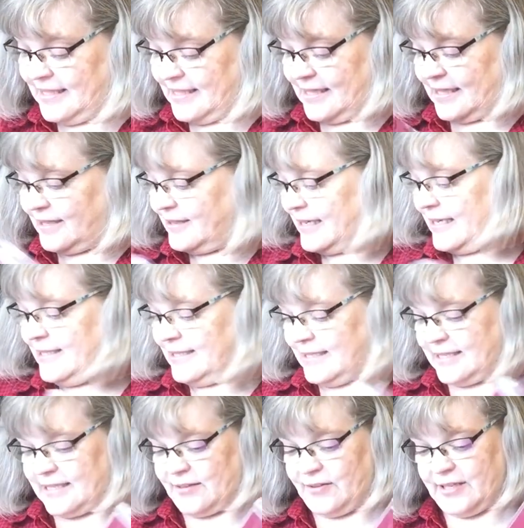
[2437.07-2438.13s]
All right,
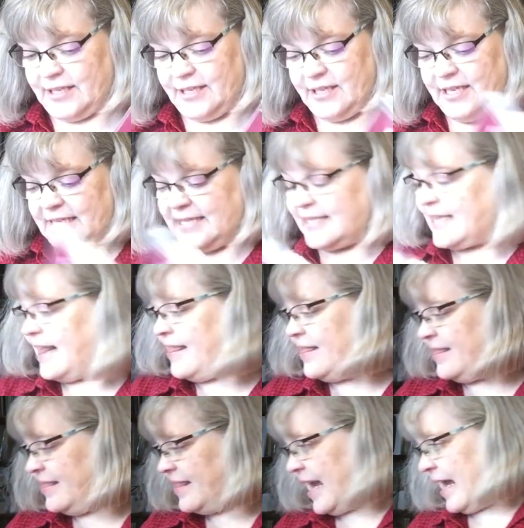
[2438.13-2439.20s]
so there is
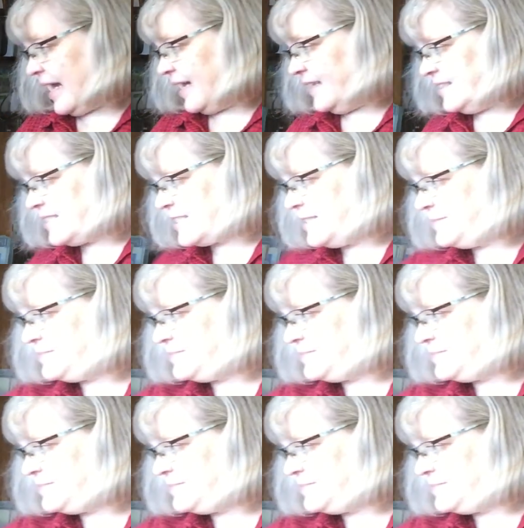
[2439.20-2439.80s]
that.